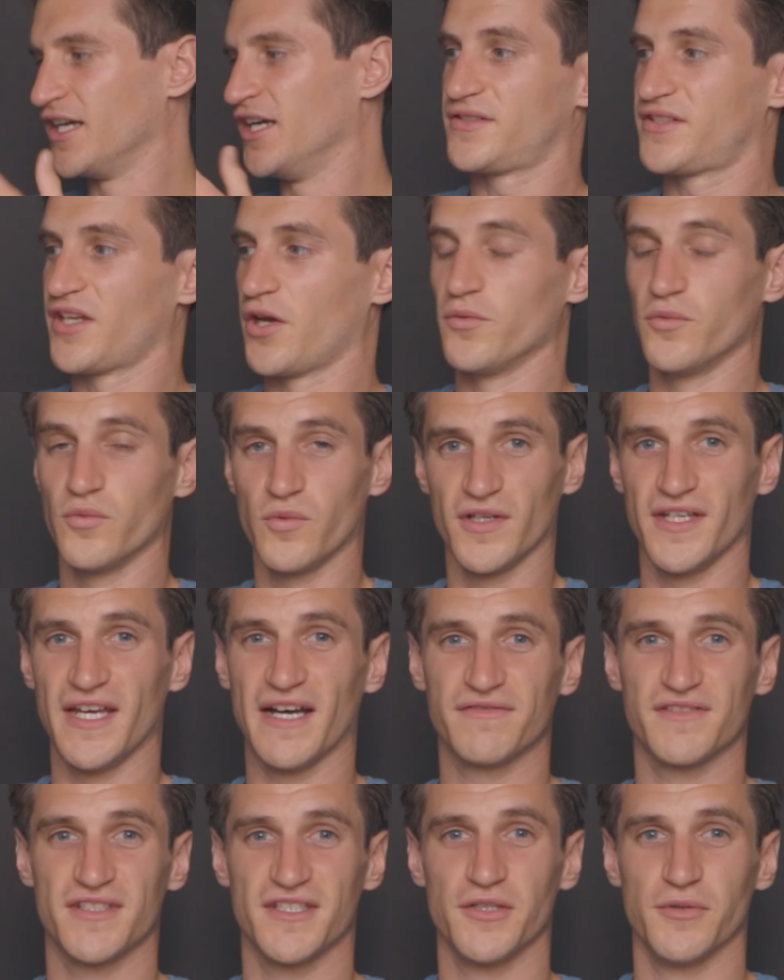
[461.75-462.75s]
So what you
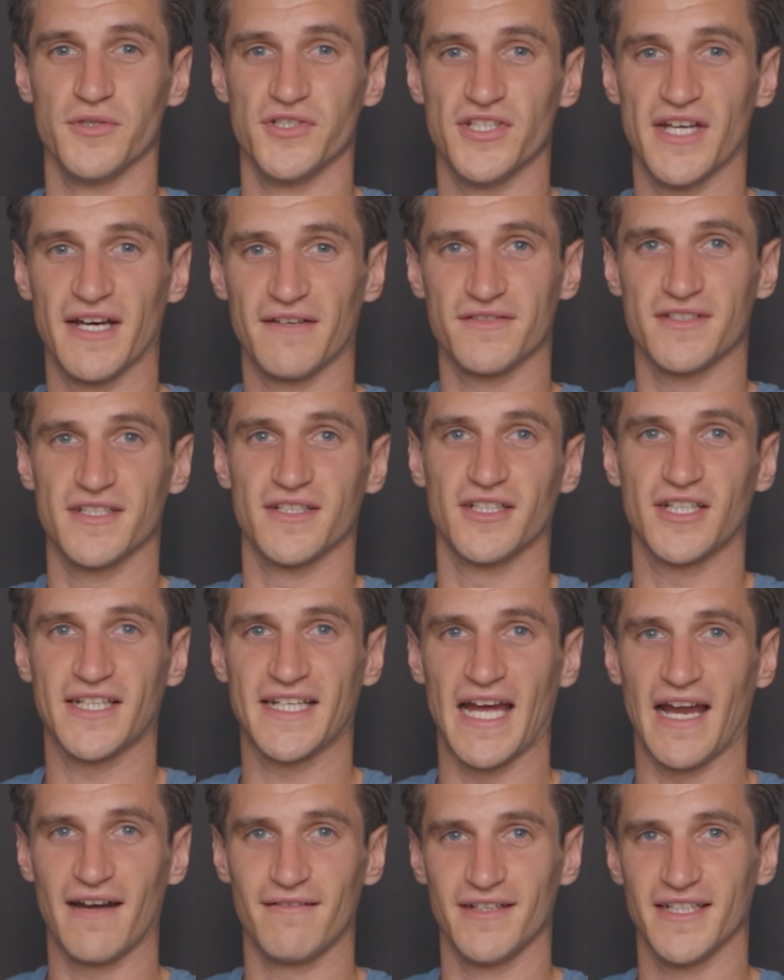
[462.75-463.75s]
have to do is you have to
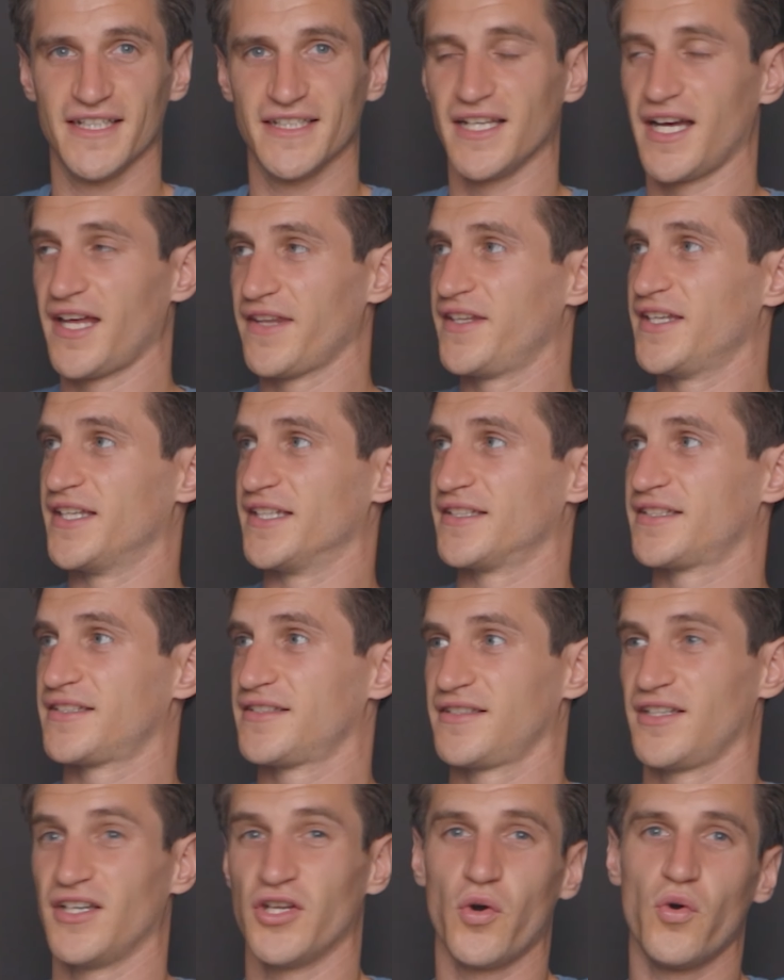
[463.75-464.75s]
carry it like
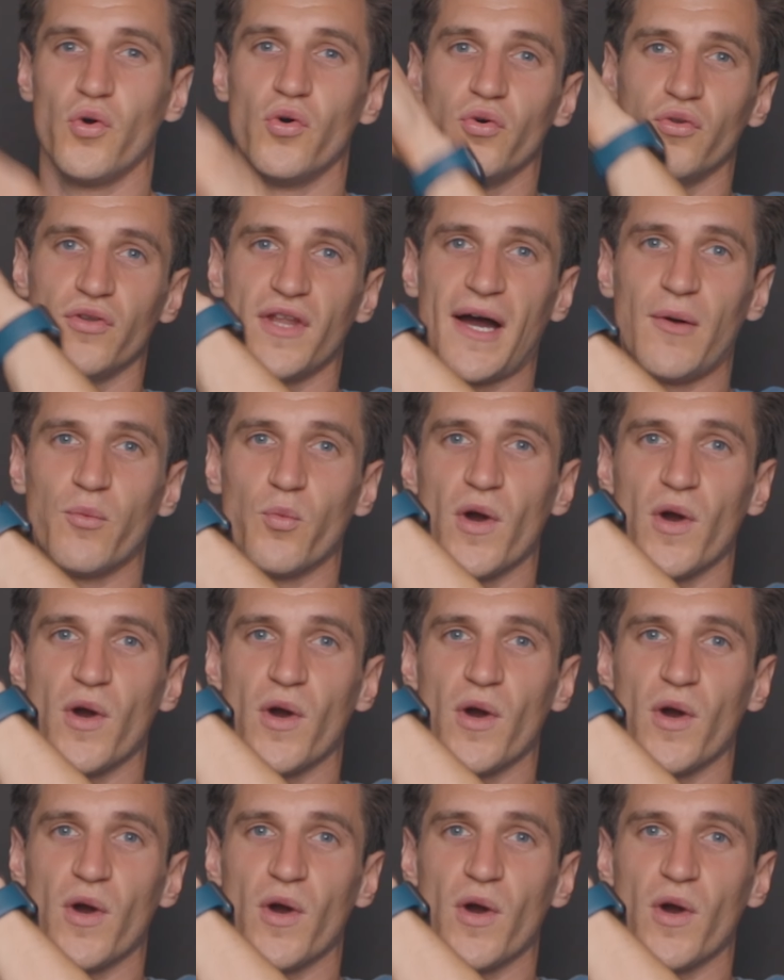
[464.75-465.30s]
this, and all that